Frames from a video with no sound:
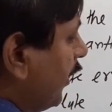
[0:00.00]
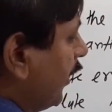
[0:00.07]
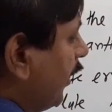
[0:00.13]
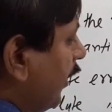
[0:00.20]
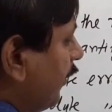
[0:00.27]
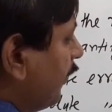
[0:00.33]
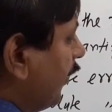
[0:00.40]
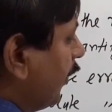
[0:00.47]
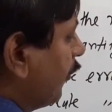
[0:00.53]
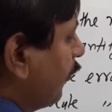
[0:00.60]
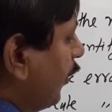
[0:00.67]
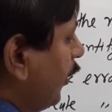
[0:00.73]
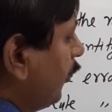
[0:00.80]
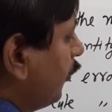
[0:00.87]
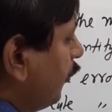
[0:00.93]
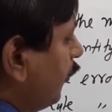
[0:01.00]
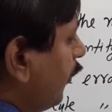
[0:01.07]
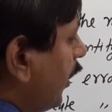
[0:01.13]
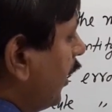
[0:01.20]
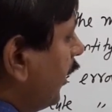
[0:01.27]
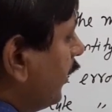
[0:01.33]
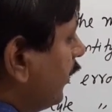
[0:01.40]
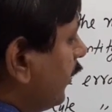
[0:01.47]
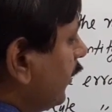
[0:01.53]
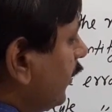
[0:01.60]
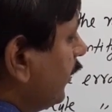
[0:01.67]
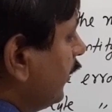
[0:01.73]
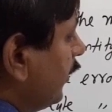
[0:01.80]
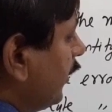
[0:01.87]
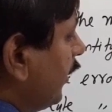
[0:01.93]
is equal to what?
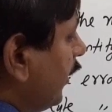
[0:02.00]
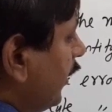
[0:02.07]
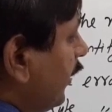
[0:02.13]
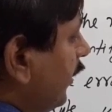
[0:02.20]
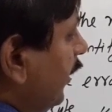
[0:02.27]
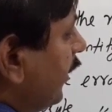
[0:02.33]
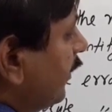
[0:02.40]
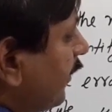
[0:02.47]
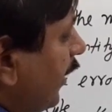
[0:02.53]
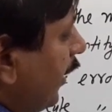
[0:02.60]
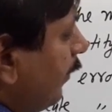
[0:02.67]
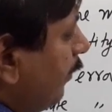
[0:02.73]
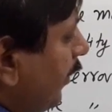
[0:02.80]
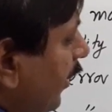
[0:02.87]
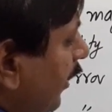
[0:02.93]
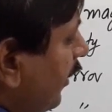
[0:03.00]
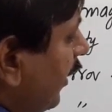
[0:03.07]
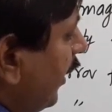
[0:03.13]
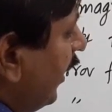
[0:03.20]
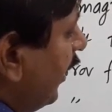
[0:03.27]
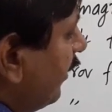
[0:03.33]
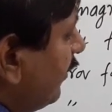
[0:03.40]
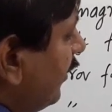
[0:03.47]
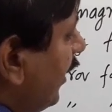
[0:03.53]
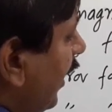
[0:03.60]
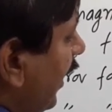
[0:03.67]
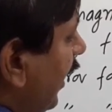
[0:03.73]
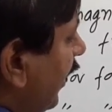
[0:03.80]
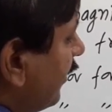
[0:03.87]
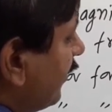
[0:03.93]
This can be written as del
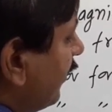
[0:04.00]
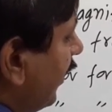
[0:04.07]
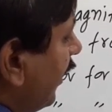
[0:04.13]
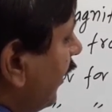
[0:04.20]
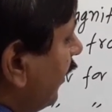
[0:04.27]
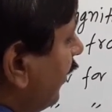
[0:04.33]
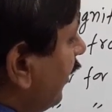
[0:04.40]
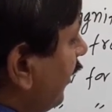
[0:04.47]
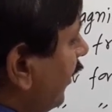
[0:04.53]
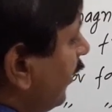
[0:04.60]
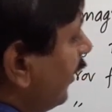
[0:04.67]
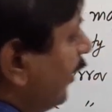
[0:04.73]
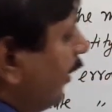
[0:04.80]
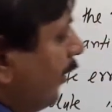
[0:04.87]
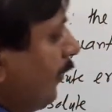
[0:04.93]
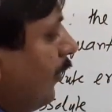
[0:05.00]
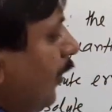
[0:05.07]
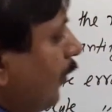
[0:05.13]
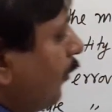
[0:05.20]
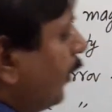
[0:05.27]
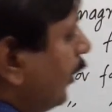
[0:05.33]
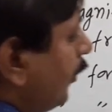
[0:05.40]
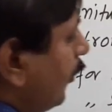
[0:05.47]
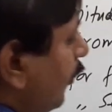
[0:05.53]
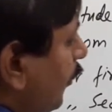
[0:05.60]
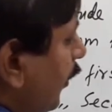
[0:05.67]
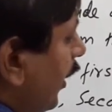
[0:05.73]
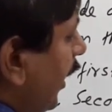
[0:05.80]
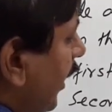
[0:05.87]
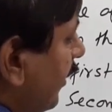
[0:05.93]
xn is equal
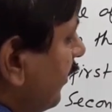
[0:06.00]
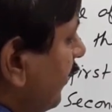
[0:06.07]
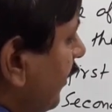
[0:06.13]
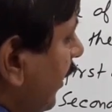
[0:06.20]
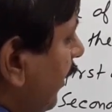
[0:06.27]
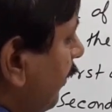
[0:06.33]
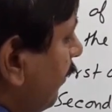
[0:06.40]
to xm